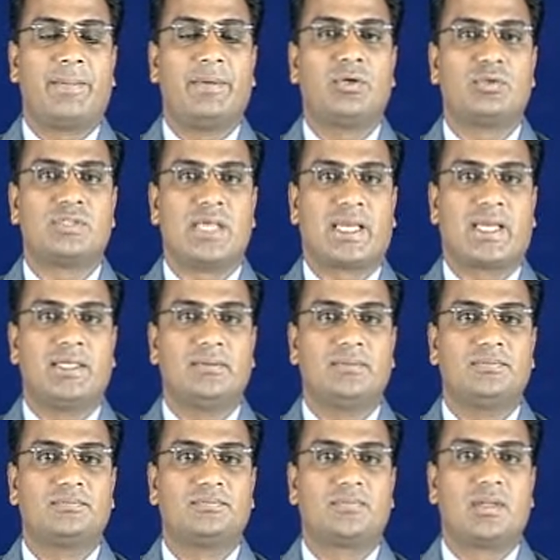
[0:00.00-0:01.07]
Coming to
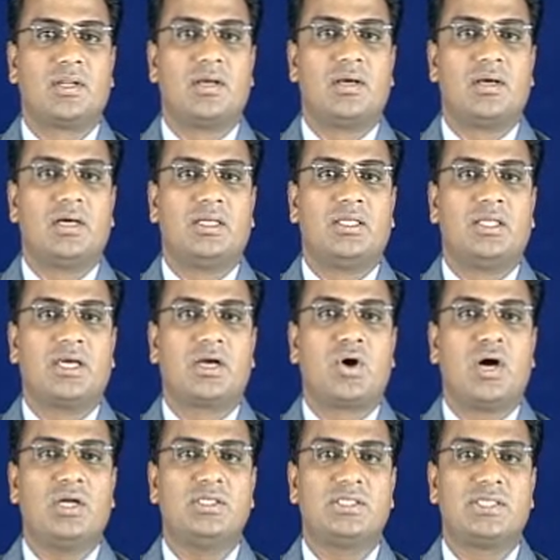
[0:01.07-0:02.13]
second, the
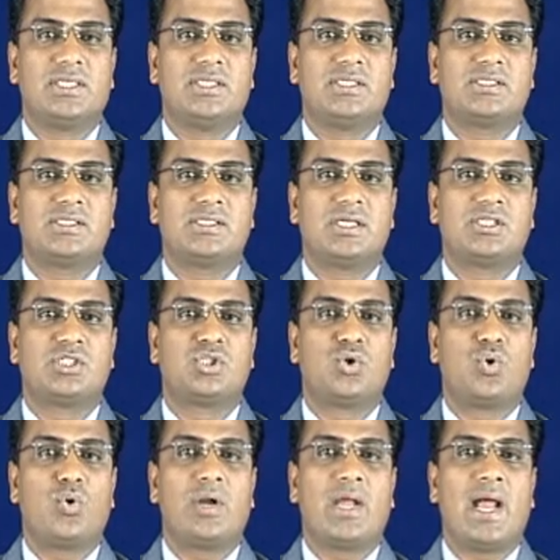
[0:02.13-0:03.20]
contents
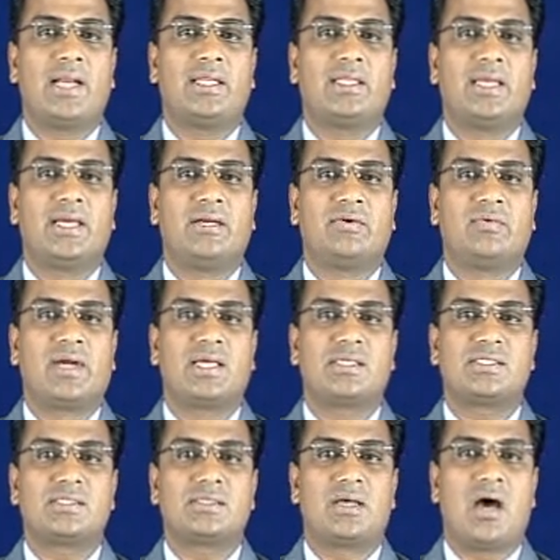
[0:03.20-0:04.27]
stored at the
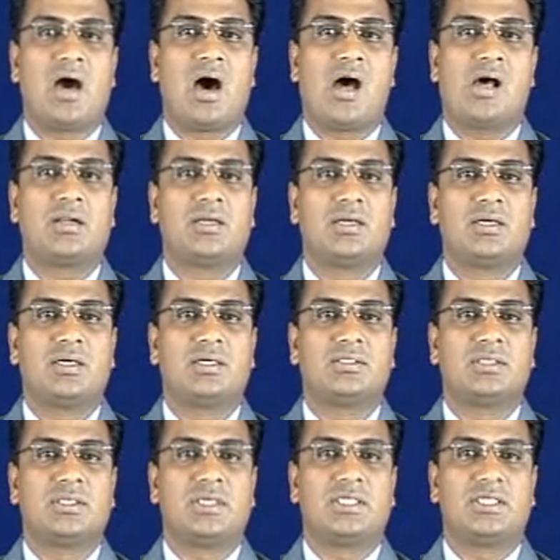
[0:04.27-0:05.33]
address are
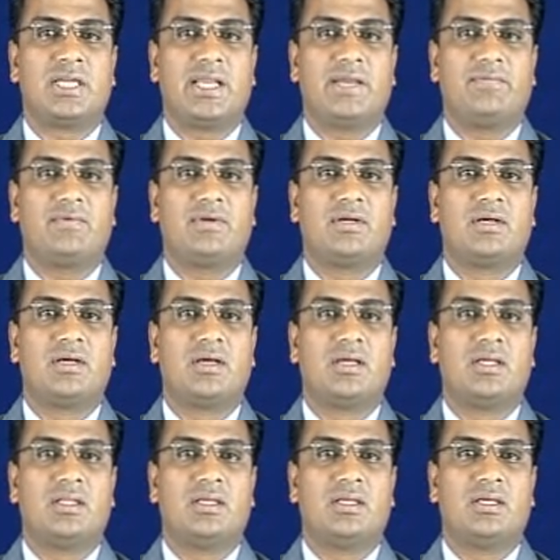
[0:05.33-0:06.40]
retrieved.
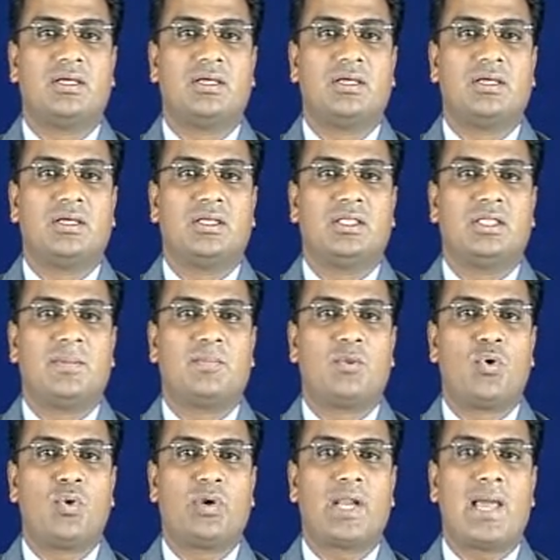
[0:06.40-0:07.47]
The
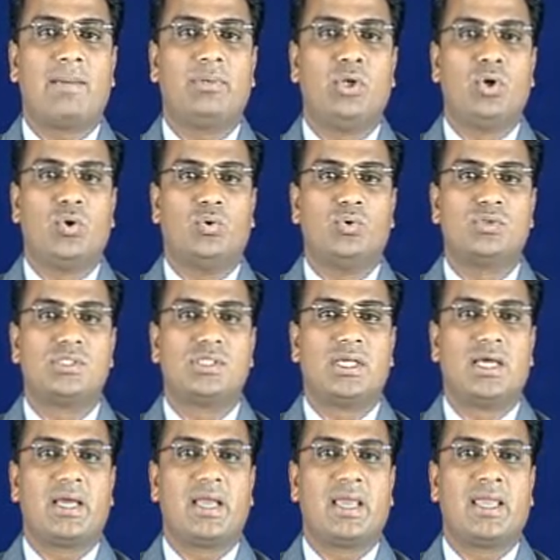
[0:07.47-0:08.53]
program
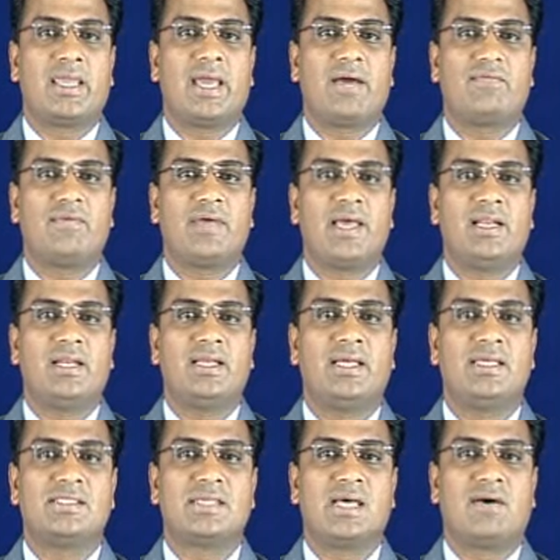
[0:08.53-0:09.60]
knows FL
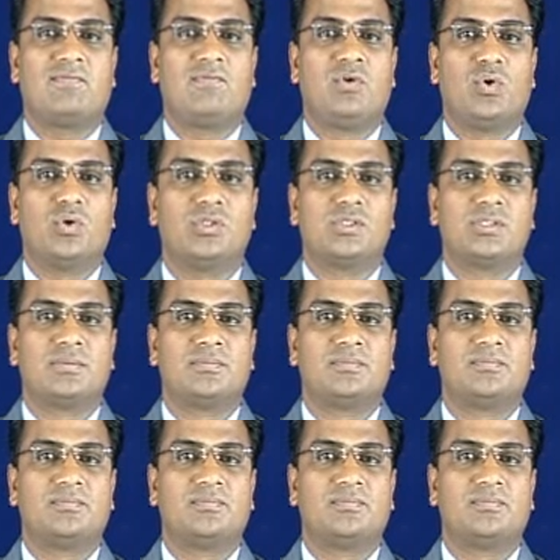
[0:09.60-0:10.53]
is a float